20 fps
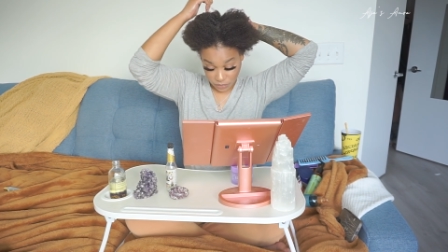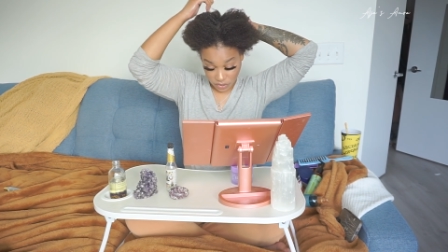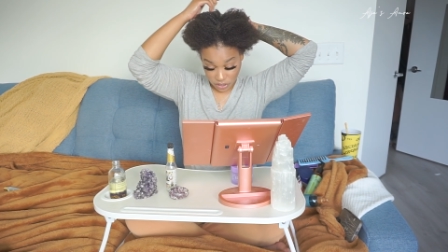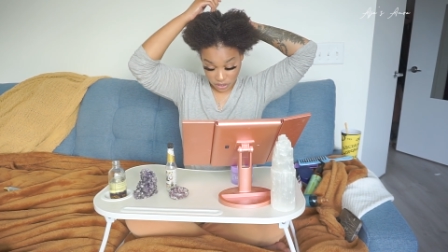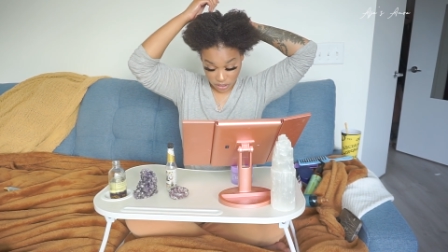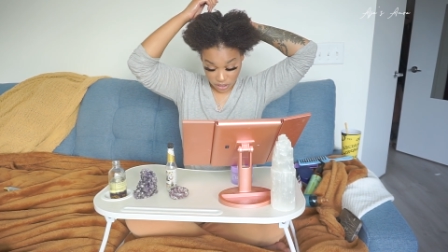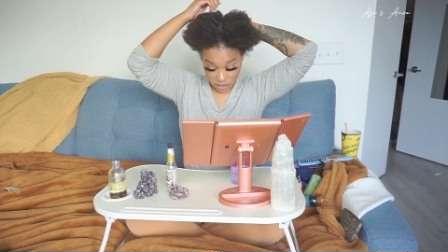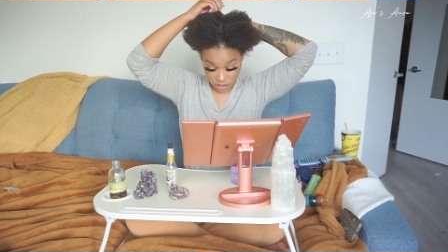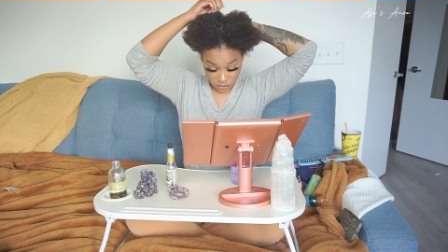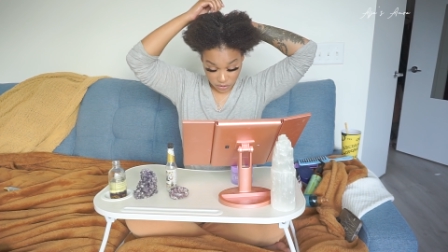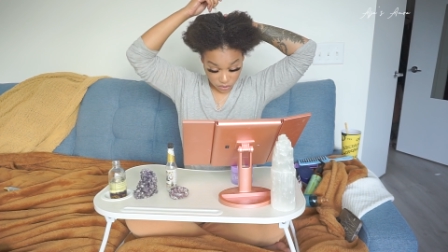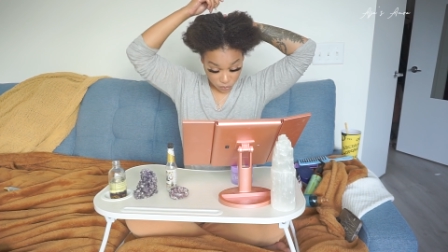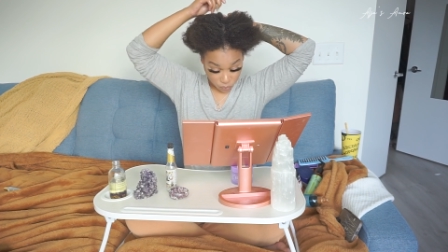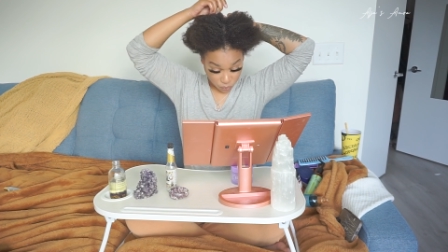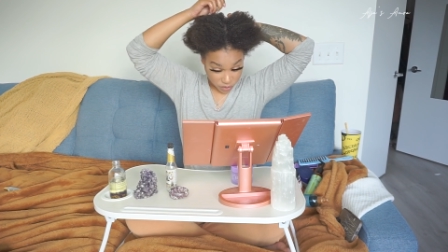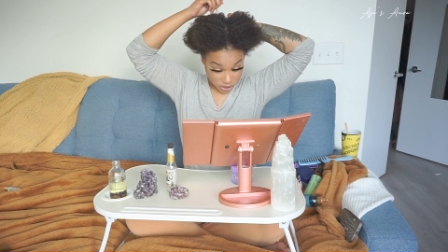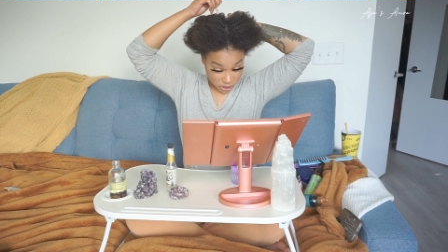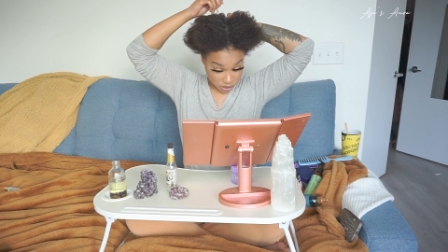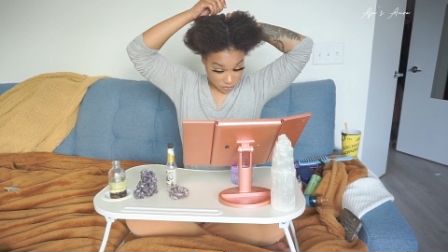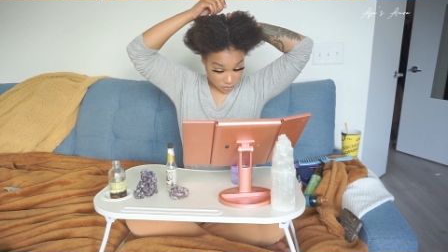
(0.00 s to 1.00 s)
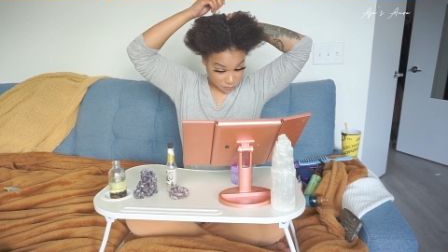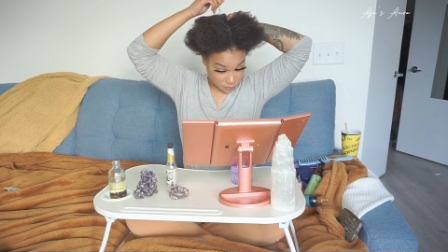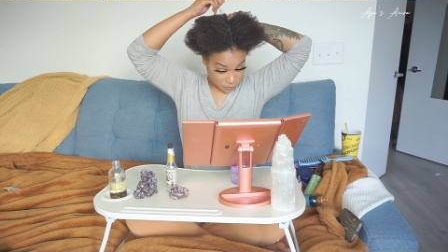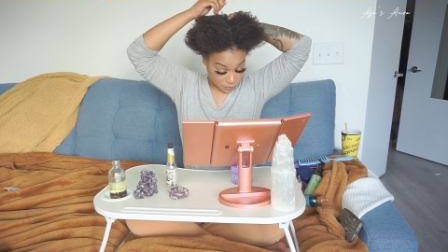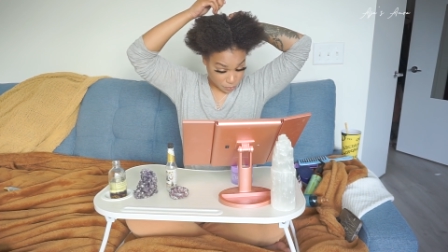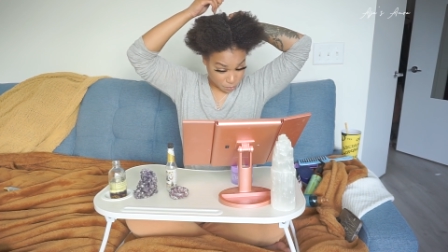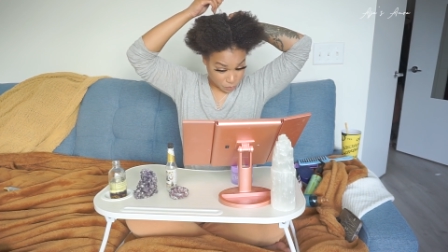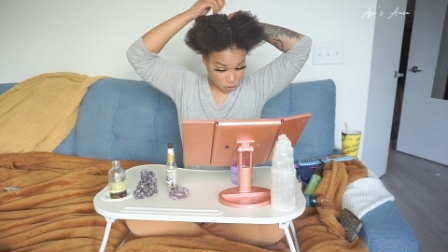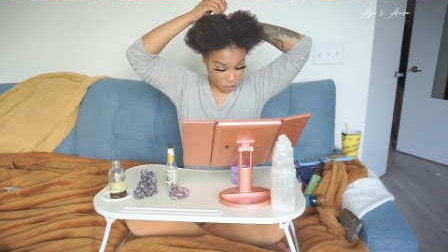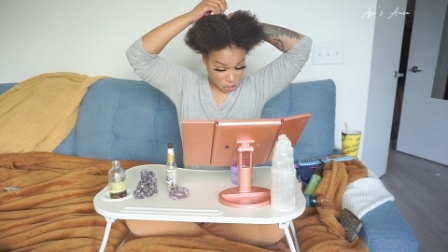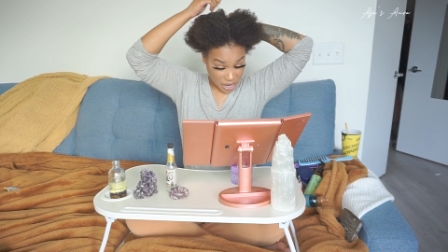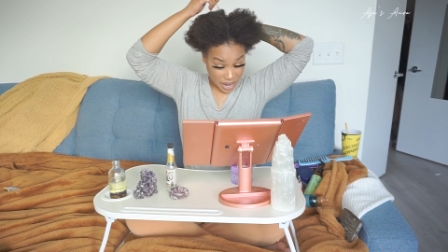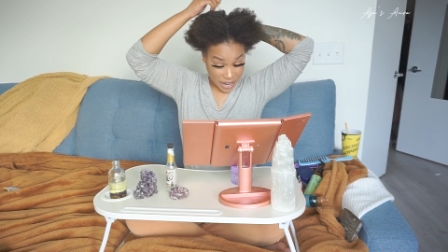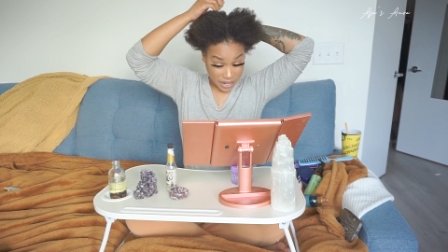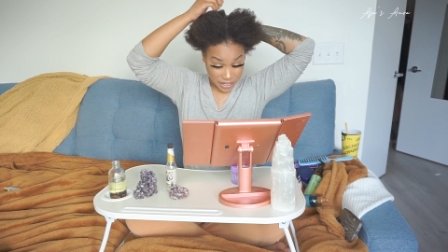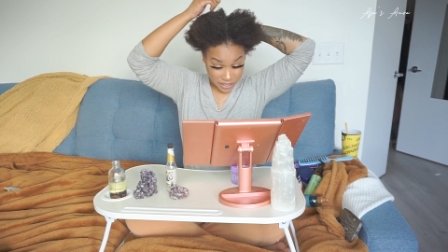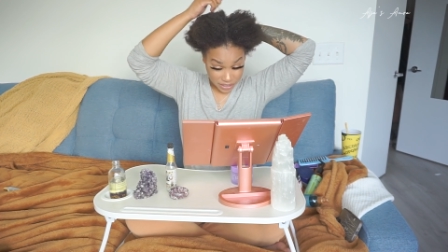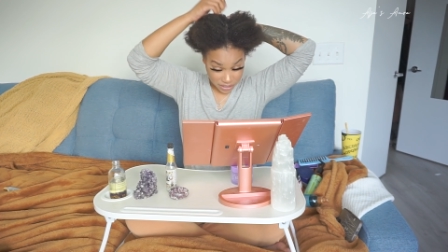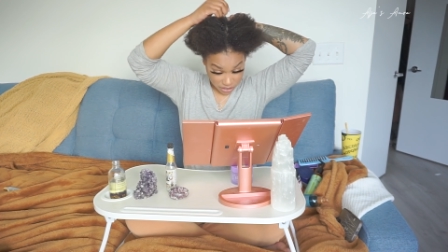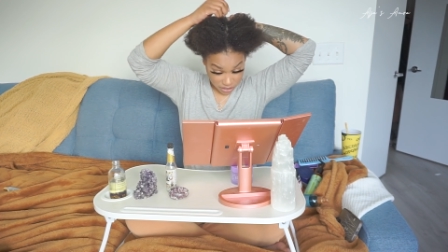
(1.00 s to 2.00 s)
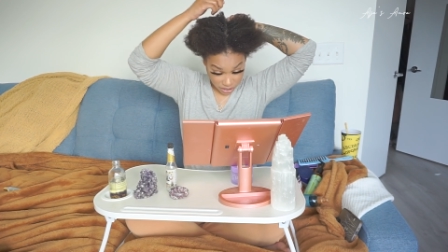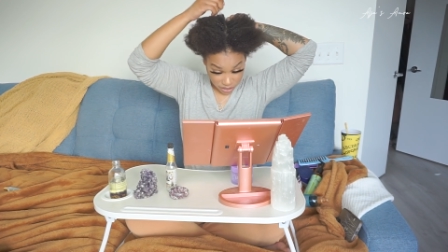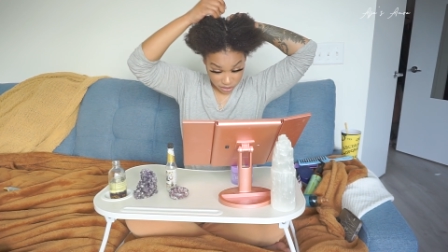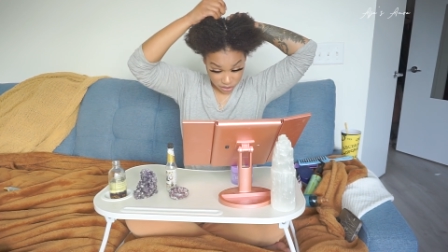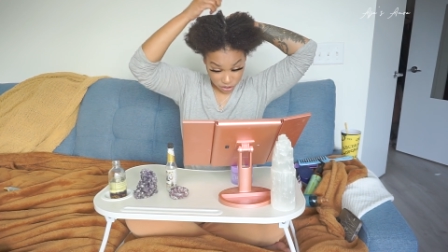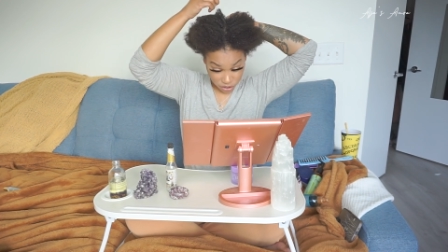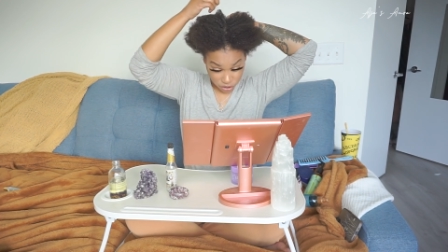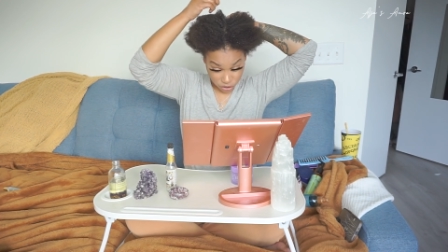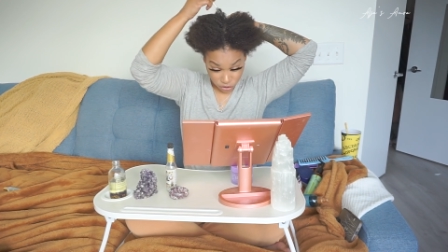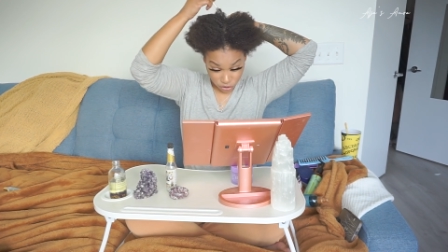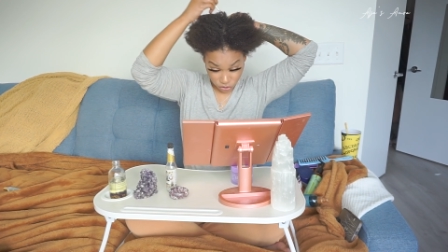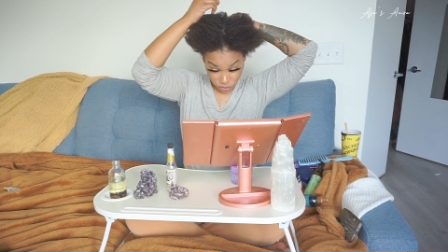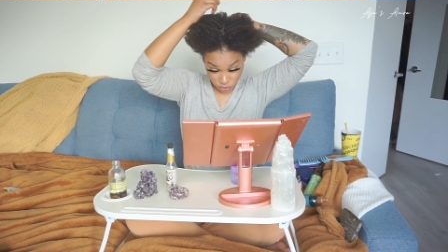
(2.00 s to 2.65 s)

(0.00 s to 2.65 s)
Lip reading: This is the wisdom from your ancestors.